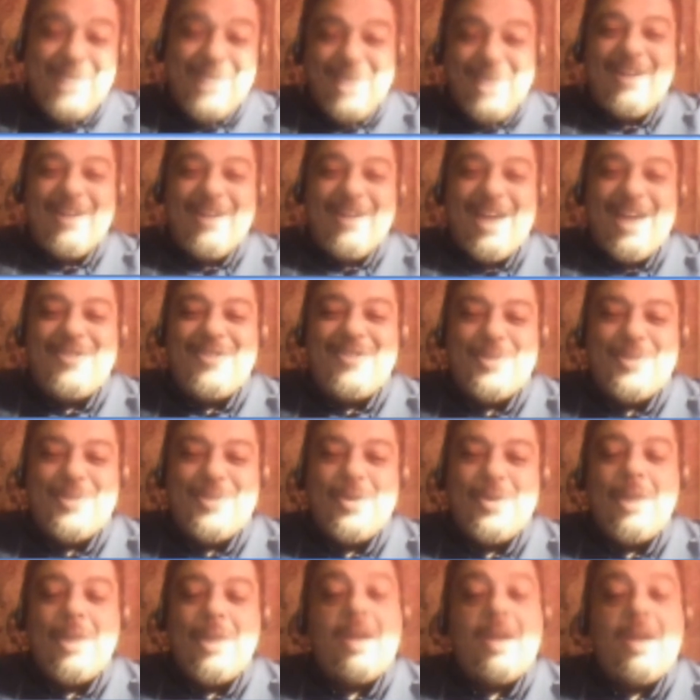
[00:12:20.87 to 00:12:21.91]
We don't have to
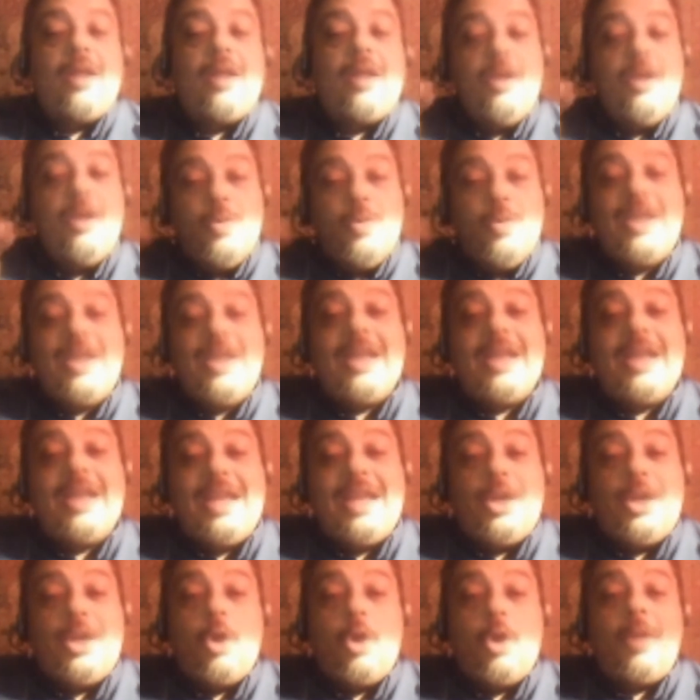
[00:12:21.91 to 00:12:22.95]
worry about it. We can
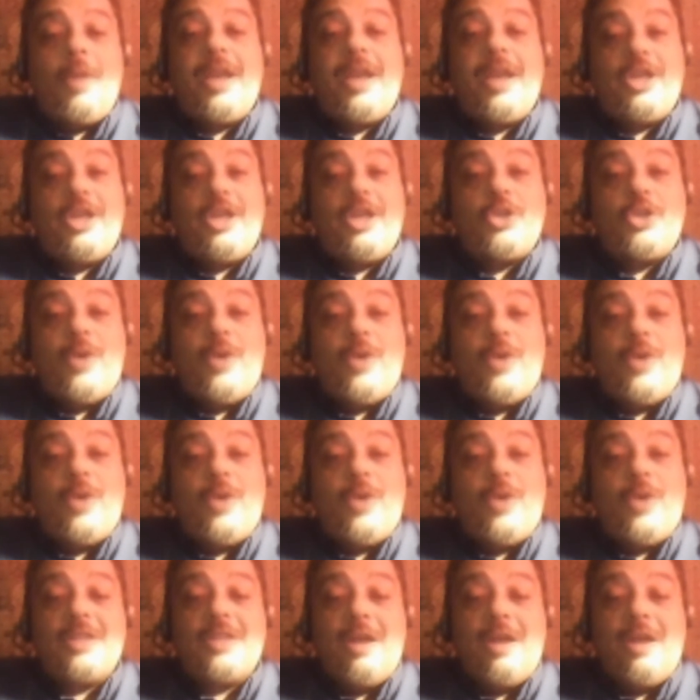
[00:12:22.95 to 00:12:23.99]
eat normally and enjoy
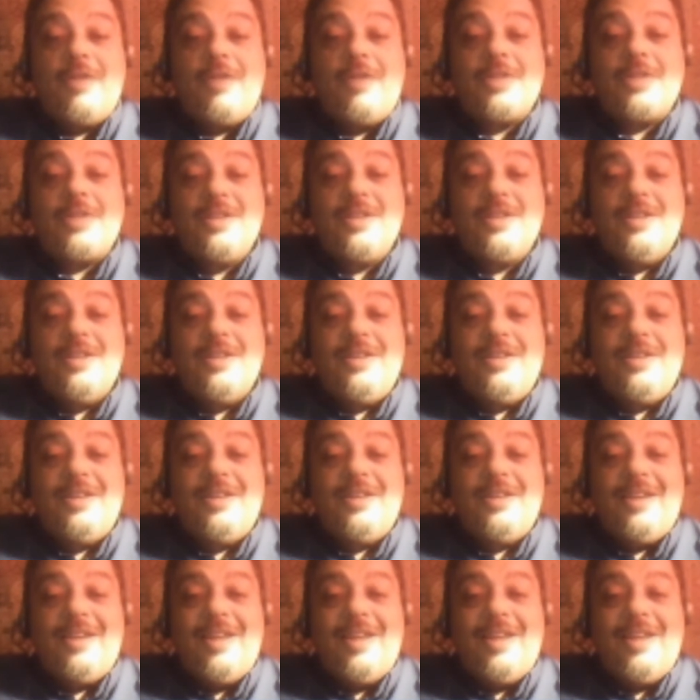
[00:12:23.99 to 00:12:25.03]
ourselves
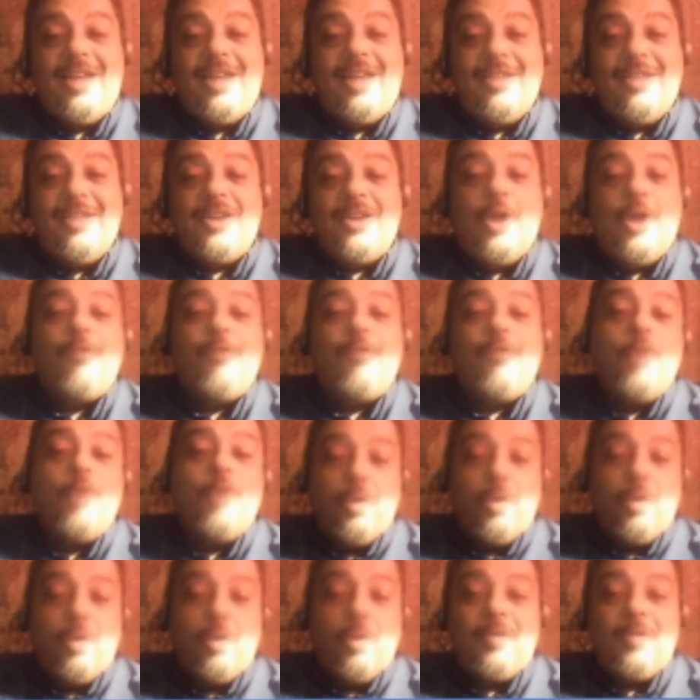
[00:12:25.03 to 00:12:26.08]
and, and then go
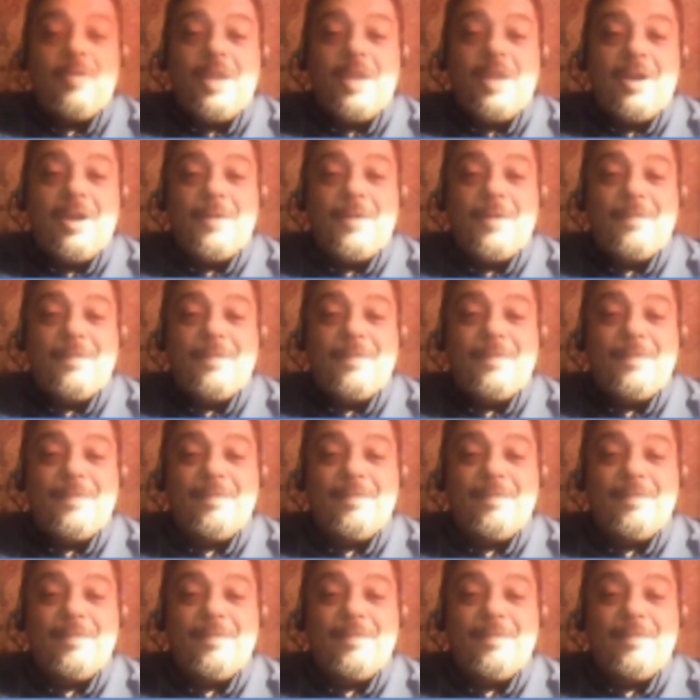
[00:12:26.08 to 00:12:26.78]
forward from there.